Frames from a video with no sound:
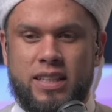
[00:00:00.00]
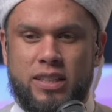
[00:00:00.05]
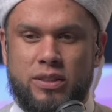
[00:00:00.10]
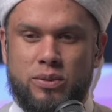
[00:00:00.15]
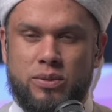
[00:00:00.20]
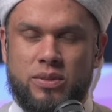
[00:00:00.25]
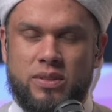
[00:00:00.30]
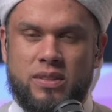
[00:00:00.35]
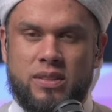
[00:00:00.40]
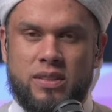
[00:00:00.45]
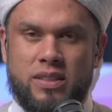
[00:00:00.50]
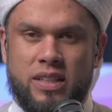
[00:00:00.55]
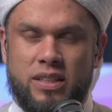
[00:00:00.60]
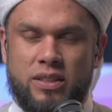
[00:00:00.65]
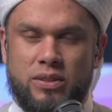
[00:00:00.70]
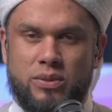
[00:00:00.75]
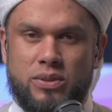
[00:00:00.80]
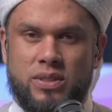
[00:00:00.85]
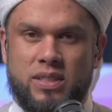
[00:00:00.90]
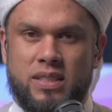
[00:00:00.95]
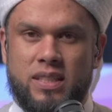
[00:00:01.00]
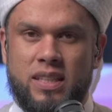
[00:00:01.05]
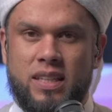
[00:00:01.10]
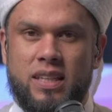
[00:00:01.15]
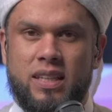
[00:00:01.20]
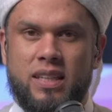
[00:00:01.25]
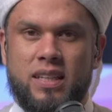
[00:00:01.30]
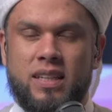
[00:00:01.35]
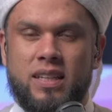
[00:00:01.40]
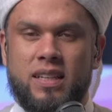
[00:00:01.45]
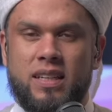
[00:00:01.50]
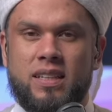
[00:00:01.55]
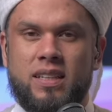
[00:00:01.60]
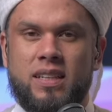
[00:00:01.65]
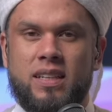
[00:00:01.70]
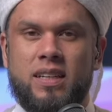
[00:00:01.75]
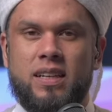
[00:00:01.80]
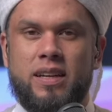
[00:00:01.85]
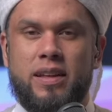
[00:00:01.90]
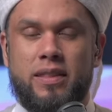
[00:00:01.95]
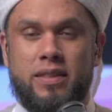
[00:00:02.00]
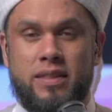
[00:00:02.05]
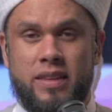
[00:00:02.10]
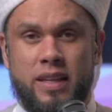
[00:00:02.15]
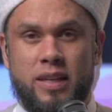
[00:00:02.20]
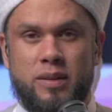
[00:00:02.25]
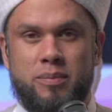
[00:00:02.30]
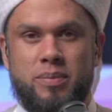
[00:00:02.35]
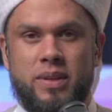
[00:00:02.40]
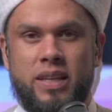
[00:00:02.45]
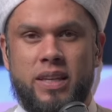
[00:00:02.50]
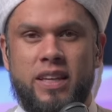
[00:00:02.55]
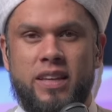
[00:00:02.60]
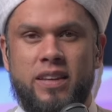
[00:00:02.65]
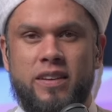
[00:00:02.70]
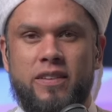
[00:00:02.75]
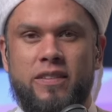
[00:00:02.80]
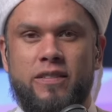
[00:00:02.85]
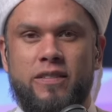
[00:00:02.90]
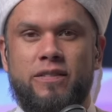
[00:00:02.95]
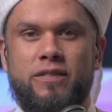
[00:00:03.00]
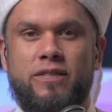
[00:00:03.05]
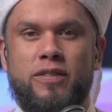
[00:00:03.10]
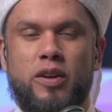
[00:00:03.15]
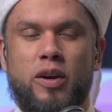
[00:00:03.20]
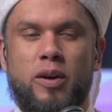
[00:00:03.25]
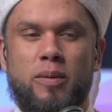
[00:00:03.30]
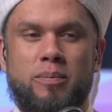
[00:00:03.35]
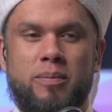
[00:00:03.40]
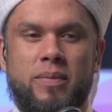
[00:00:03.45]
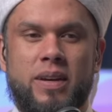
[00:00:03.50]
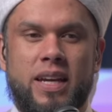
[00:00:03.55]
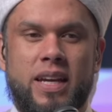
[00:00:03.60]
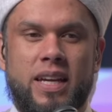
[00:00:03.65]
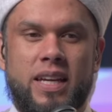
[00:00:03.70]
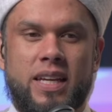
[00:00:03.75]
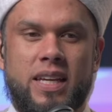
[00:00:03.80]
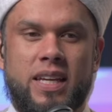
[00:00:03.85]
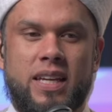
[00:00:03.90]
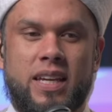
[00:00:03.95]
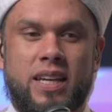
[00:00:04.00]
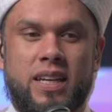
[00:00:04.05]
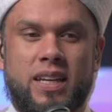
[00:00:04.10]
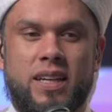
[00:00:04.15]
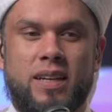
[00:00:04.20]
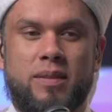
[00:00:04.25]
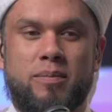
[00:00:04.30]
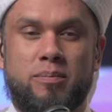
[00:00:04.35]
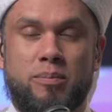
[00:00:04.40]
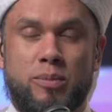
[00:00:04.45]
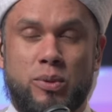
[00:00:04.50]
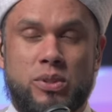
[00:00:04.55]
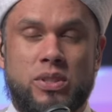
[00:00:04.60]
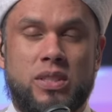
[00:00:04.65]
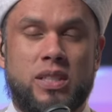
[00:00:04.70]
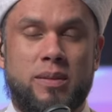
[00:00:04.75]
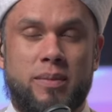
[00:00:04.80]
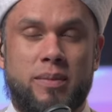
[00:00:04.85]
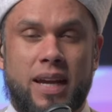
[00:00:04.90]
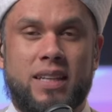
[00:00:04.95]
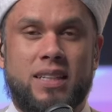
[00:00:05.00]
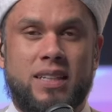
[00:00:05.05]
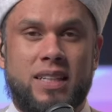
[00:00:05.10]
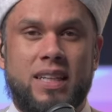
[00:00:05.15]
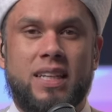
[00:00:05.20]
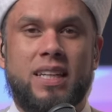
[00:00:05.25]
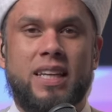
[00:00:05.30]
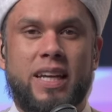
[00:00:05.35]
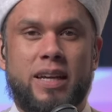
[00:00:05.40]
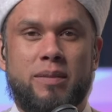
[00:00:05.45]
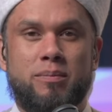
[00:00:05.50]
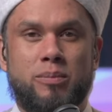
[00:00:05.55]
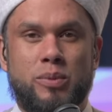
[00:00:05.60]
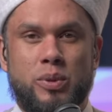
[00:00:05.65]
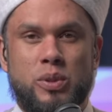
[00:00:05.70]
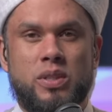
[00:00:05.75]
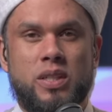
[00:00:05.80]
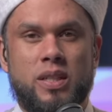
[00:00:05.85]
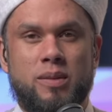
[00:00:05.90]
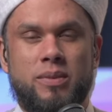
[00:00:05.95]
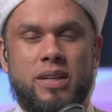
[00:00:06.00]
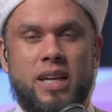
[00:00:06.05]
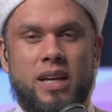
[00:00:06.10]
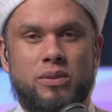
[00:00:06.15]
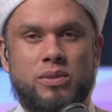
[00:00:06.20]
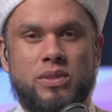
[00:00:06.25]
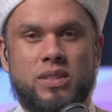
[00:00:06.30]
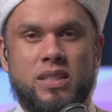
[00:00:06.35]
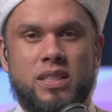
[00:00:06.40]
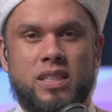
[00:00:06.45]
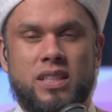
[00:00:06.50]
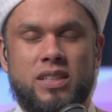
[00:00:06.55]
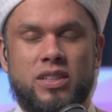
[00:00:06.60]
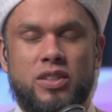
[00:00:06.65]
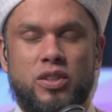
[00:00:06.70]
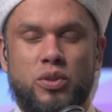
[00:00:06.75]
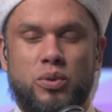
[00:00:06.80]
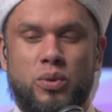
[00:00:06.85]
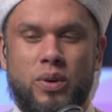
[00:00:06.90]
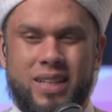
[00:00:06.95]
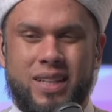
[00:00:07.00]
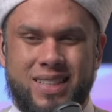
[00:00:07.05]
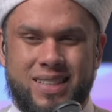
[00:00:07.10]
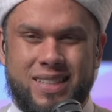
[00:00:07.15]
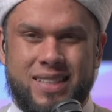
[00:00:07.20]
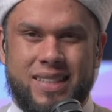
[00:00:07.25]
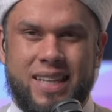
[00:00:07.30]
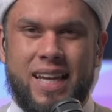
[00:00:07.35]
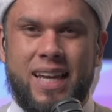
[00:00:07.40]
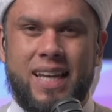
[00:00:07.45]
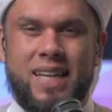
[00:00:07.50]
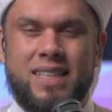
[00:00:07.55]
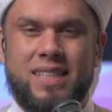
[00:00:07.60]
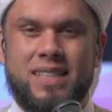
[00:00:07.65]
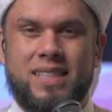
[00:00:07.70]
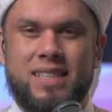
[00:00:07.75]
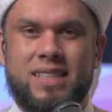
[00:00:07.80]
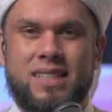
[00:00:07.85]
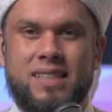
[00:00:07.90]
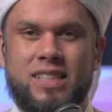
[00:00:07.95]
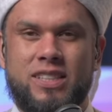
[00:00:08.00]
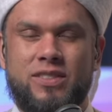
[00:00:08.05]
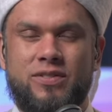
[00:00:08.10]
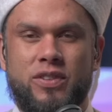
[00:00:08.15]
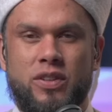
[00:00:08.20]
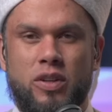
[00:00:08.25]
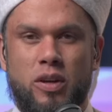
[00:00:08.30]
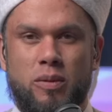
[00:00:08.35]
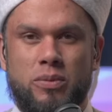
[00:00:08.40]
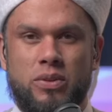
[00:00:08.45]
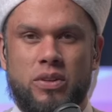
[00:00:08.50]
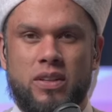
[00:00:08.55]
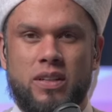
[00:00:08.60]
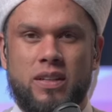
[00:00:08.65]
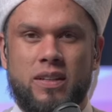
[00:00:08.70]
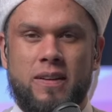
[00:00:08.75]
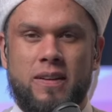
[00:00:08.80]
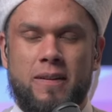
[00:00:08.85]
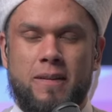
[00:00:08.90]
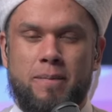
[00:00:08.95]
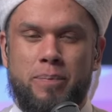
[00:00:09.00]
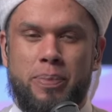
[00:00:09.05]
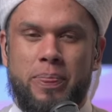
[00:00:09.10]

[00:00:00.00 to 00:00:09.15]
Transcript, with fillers: they need to they need to seek uh, therapy from a Muslim, ideally a Muslim counselor who understands this phenomenon.